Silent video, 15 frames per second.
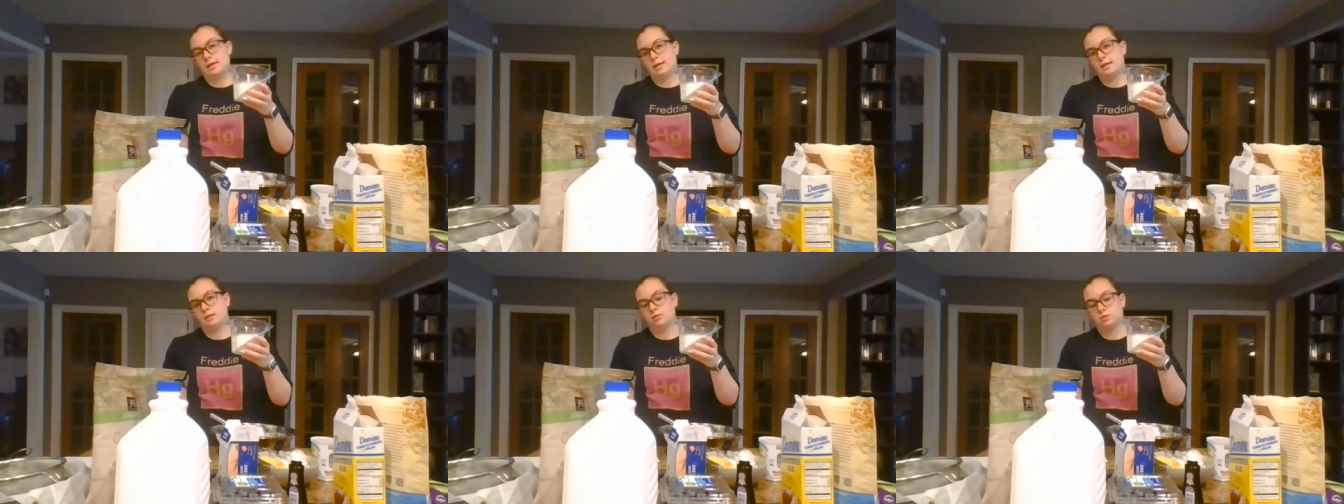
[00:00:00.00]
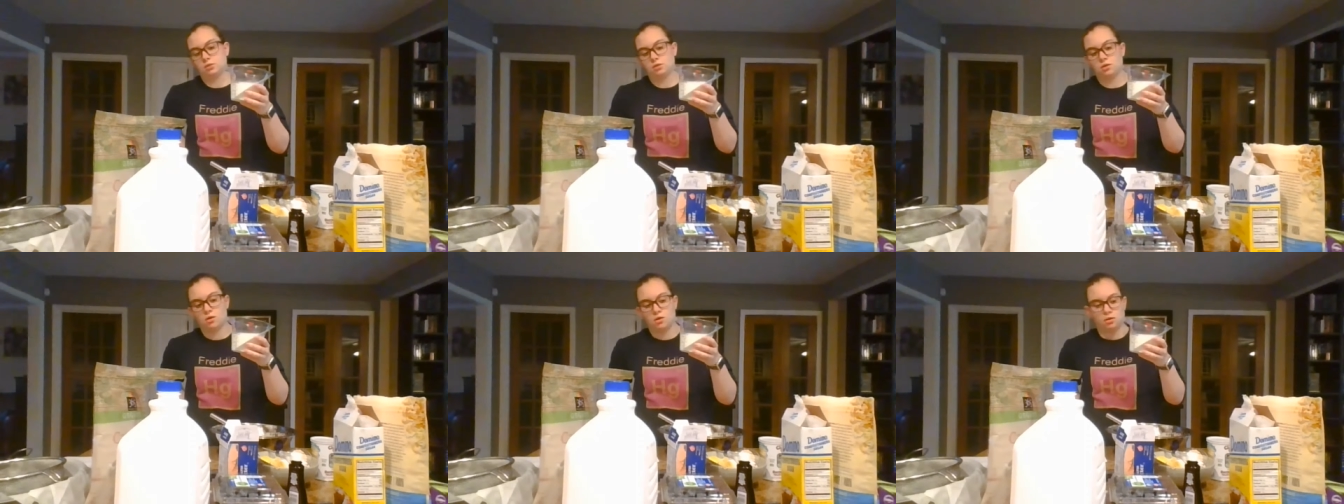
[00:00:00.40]

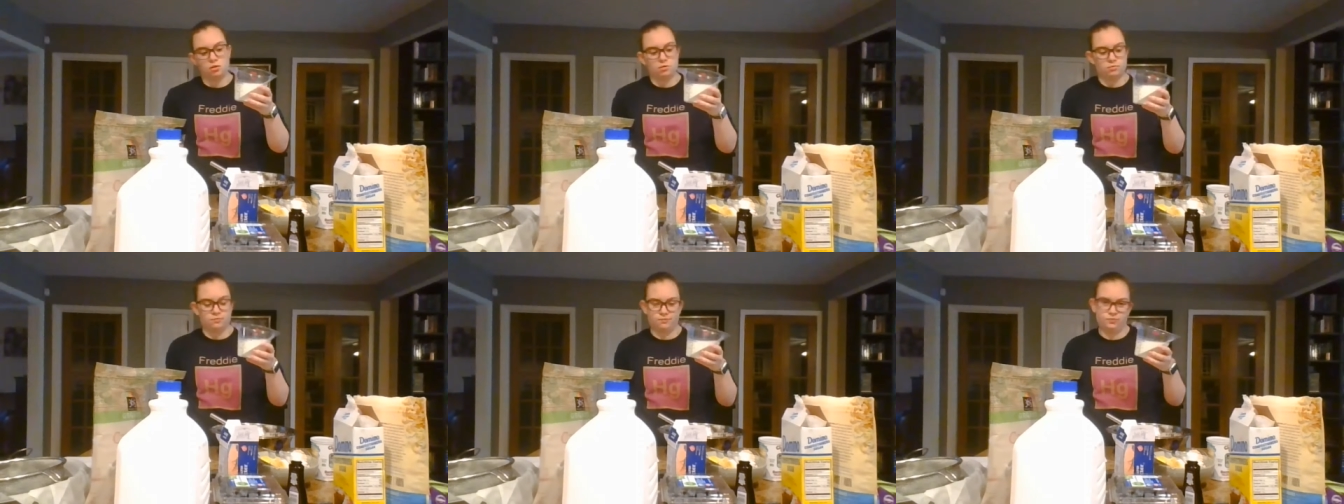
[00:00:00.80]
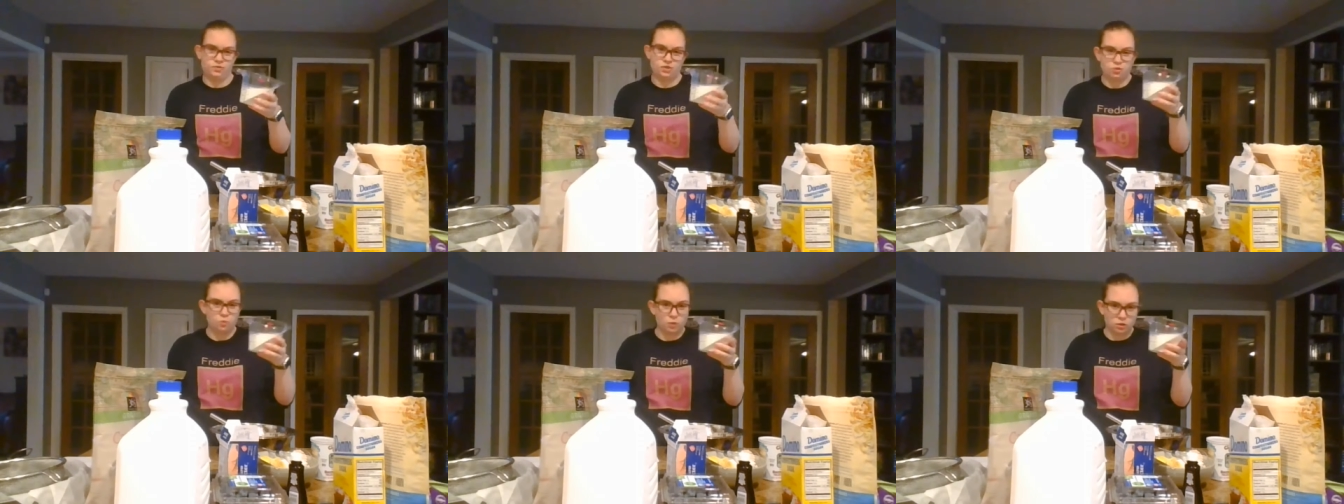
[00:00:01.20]
and
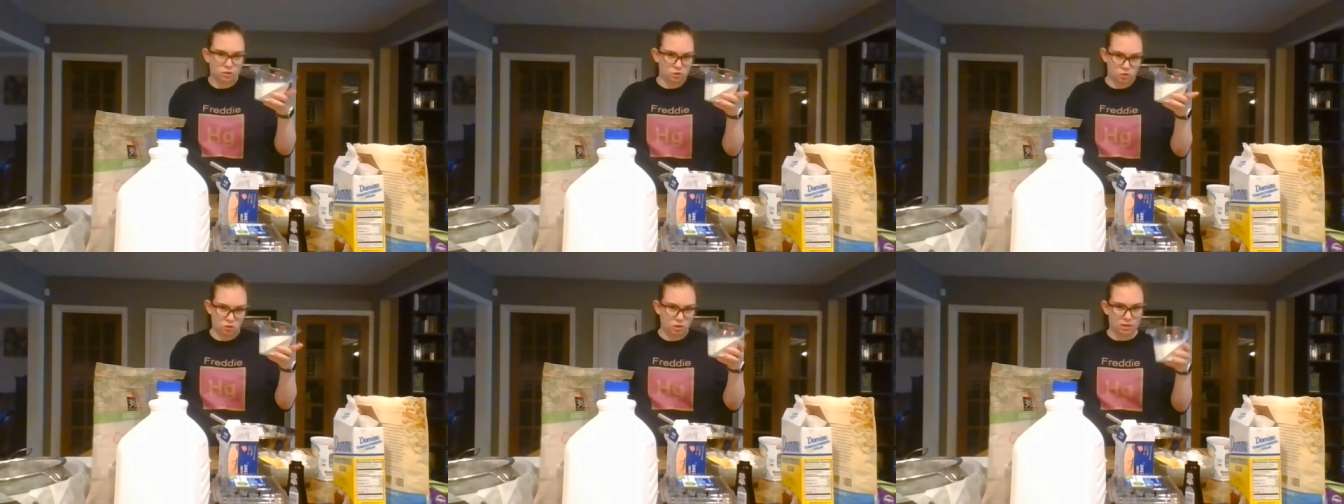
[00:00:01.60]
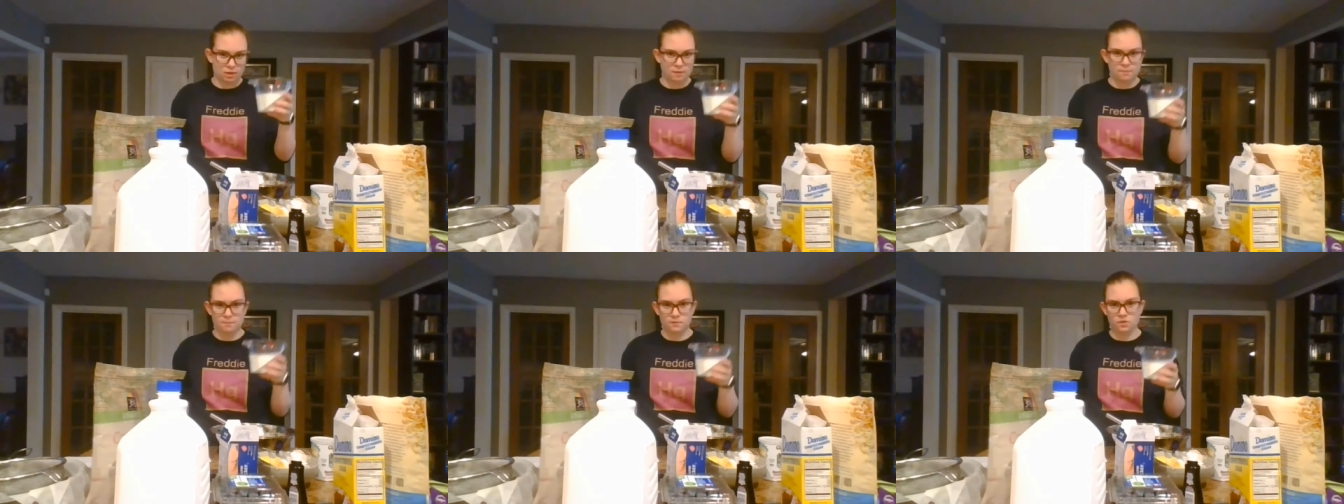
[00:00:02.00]
you wouldn't drink
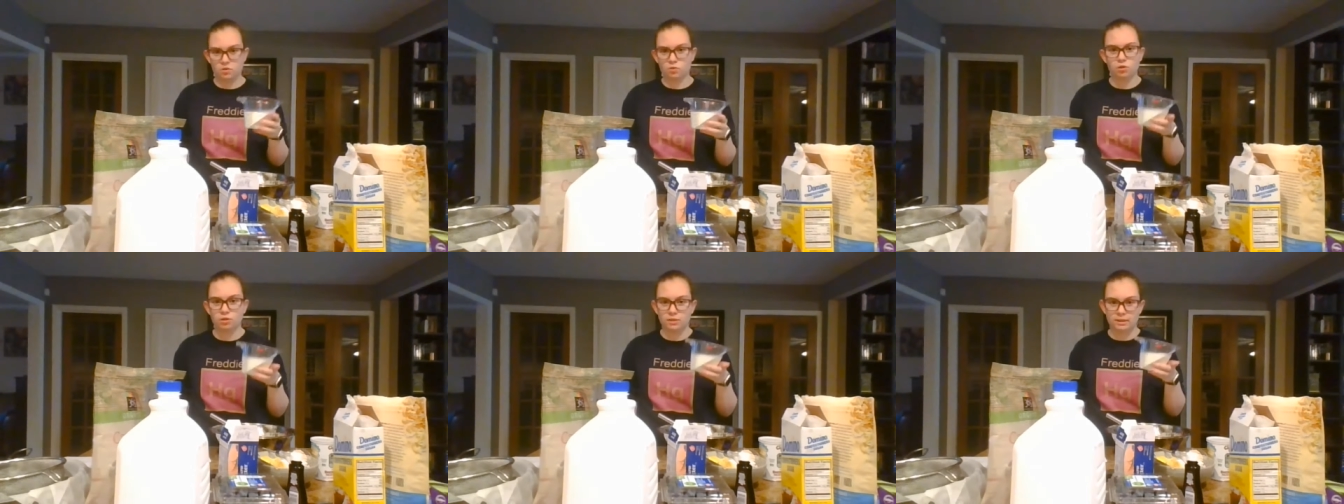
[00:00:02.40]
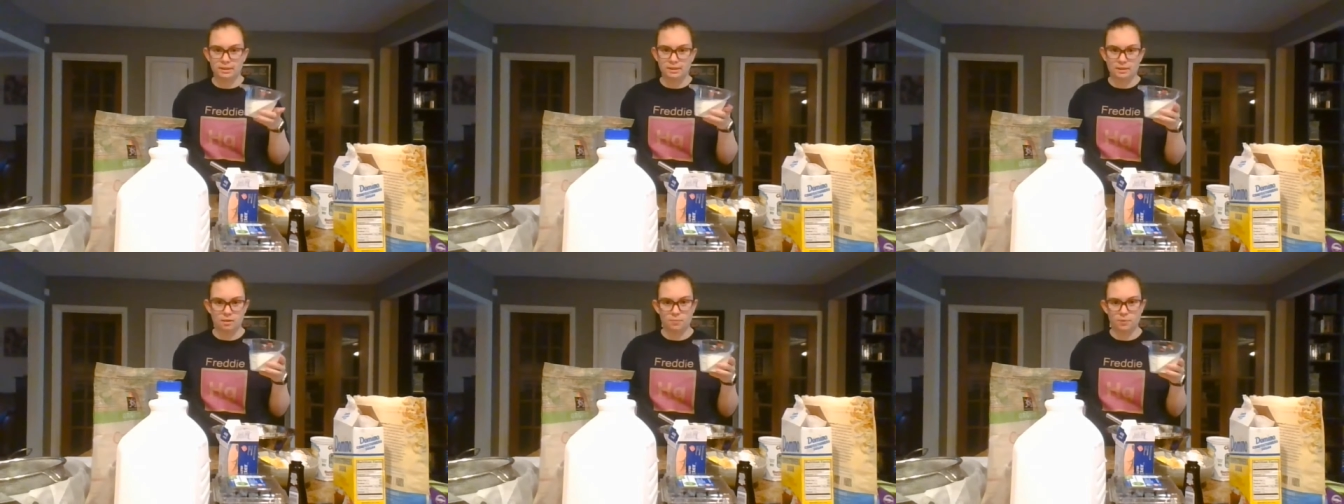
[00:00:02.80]
it. You couldn't
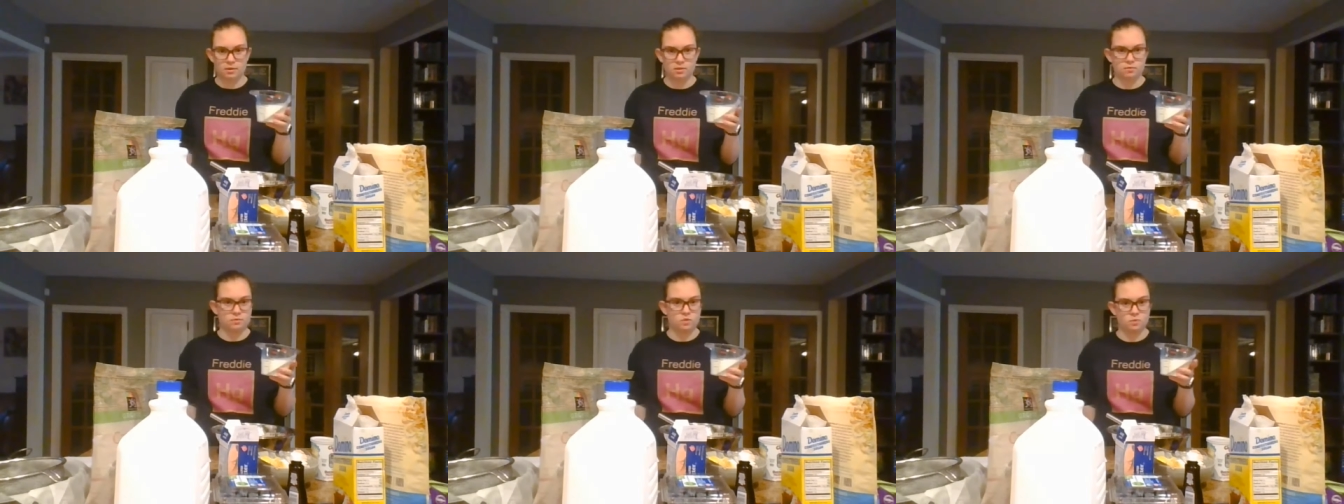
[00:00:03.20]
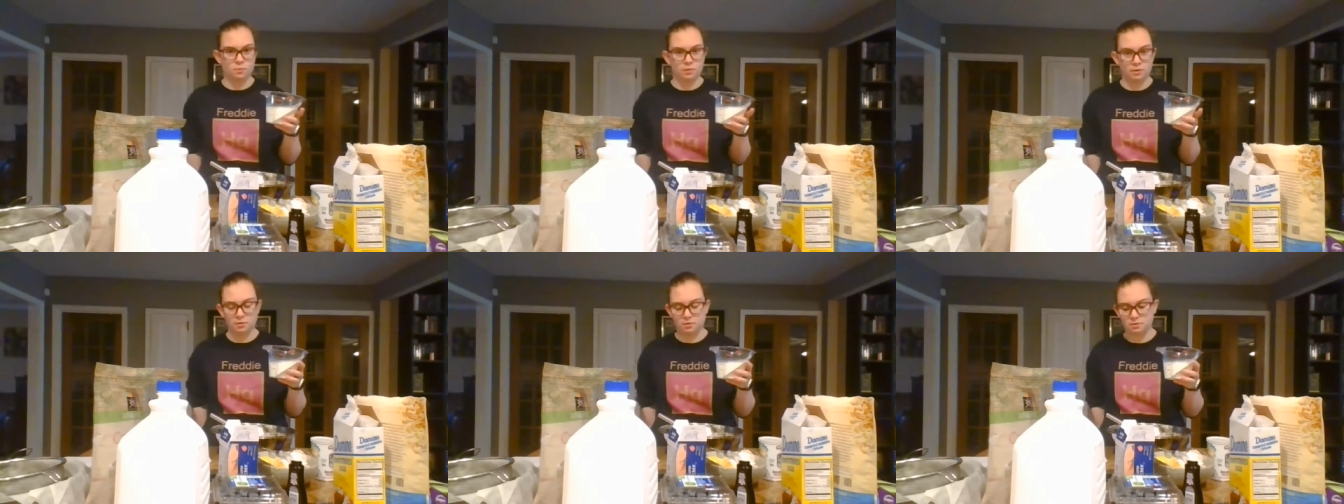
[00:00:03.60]
eat it because it was
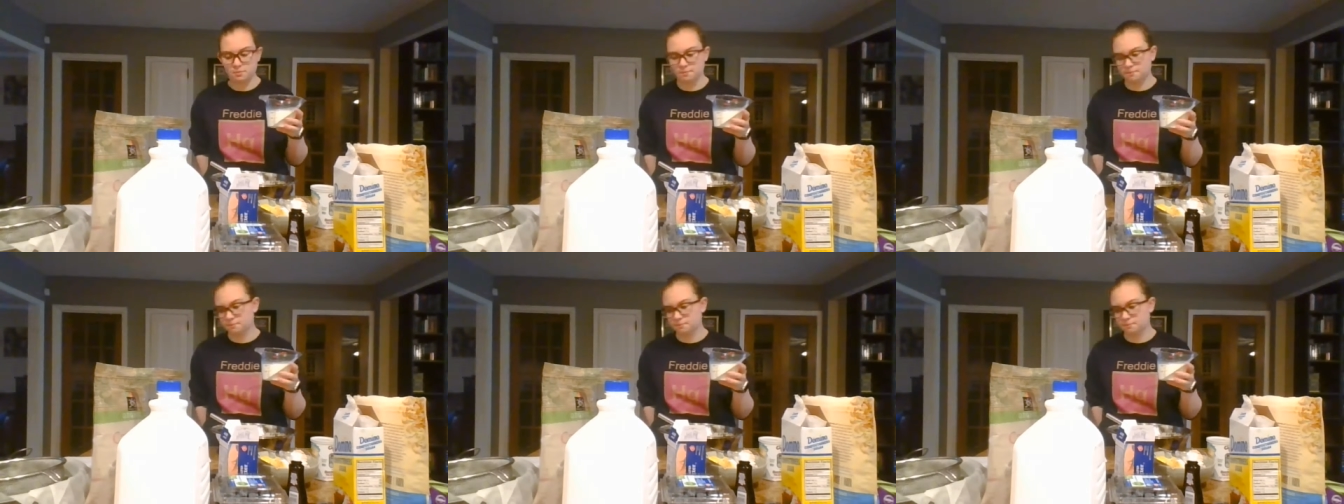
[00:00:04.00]
spoiled.